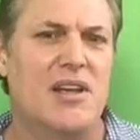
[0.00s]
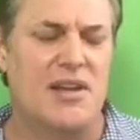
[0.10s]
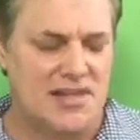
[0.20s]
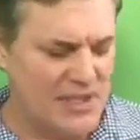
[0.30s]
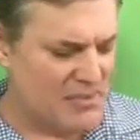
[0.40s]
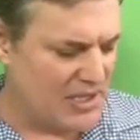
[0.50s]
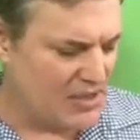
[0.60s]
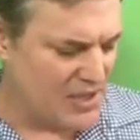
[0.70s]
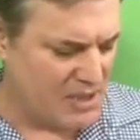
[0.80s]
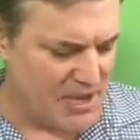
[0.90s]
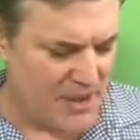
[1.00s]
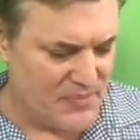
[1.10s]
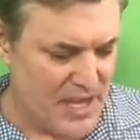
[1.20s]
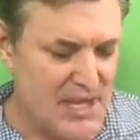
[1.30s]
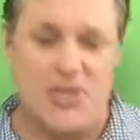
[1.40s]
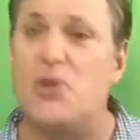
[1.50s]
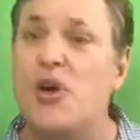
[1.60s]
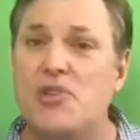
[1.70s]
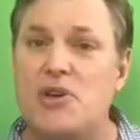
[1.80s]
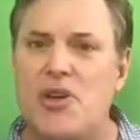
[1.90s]
It's something to think about. So
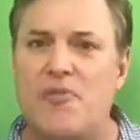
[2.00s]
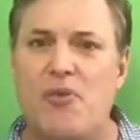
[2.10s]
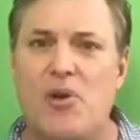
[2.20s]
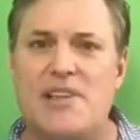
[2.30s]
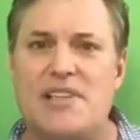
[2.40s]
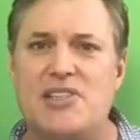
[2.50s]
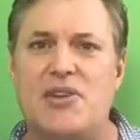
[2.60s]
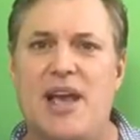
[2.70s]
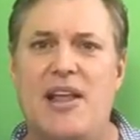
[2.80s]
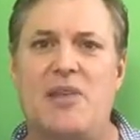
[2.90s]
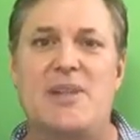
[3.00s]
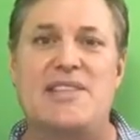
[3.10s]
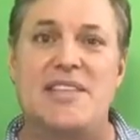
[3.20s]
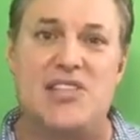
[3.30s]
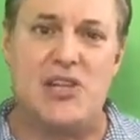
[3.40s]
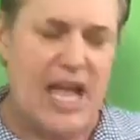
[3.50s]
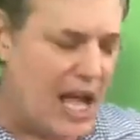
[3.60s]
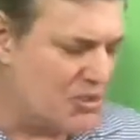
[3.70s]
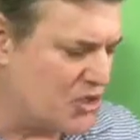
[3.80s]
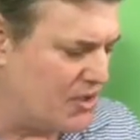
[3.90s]
those are your 4 essential elements. Did you
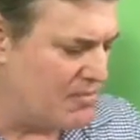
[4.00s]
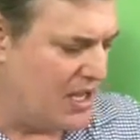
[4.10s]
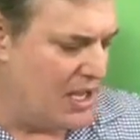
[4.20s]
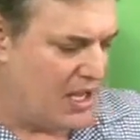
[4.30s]
capture them?